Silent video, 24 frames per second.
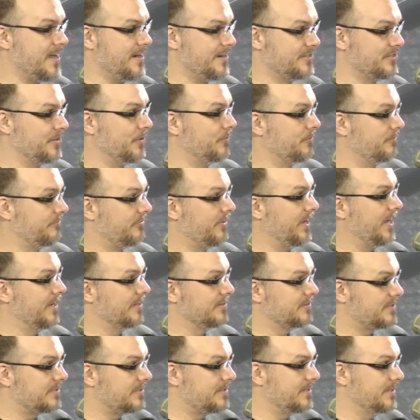its own
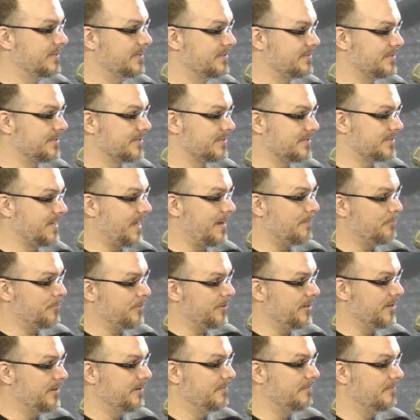fence. It's a
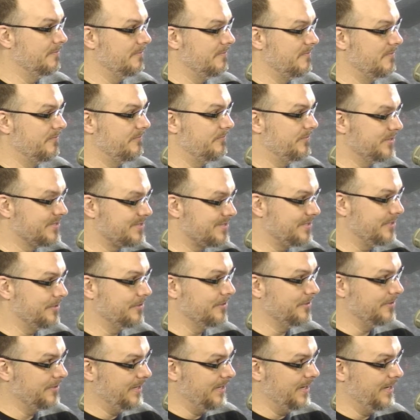separate
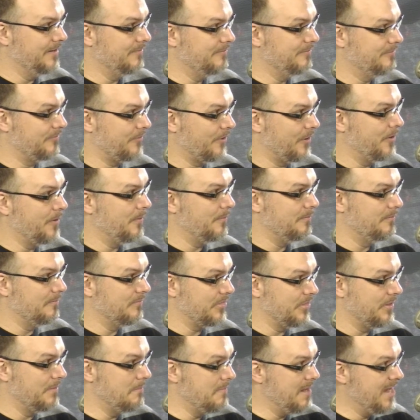facility from
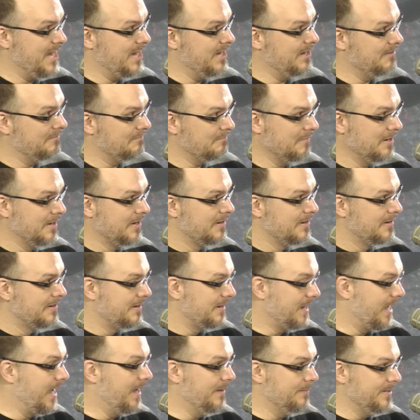the main
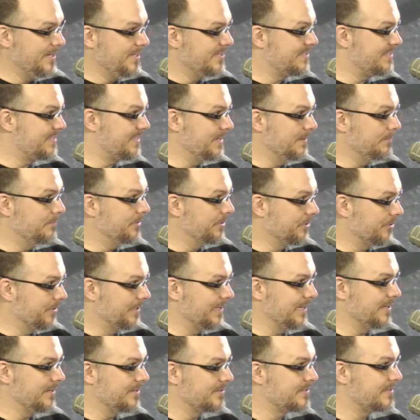IBC
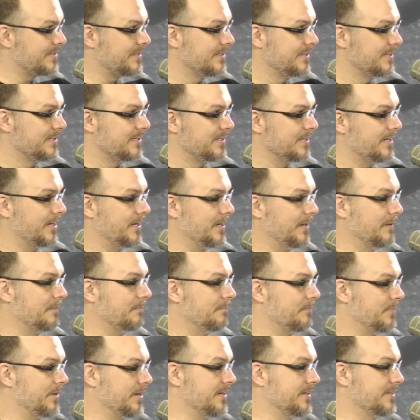buildings,
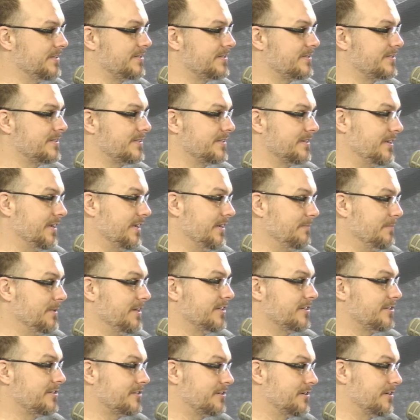but it's
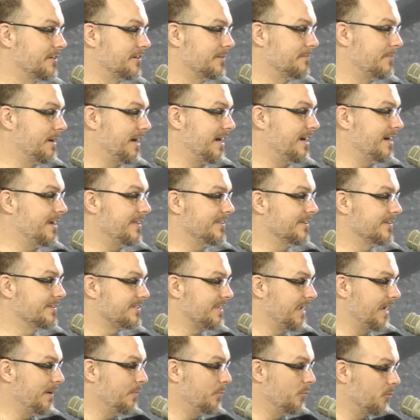administered by the
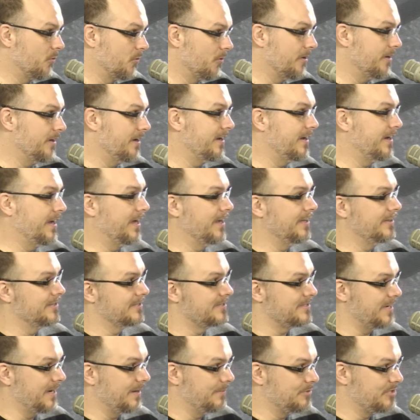same warden and the
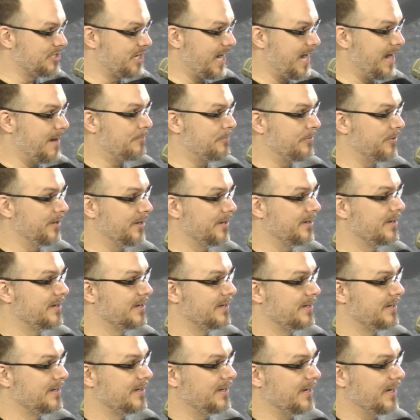same chaplain.
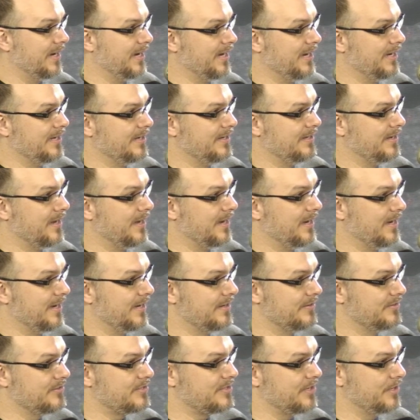And
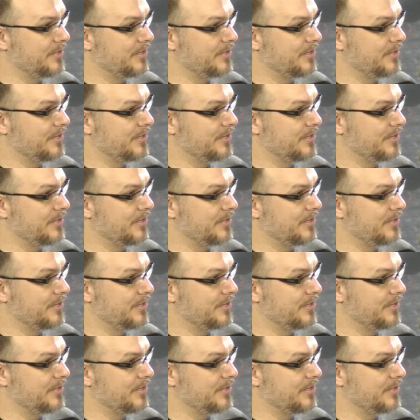so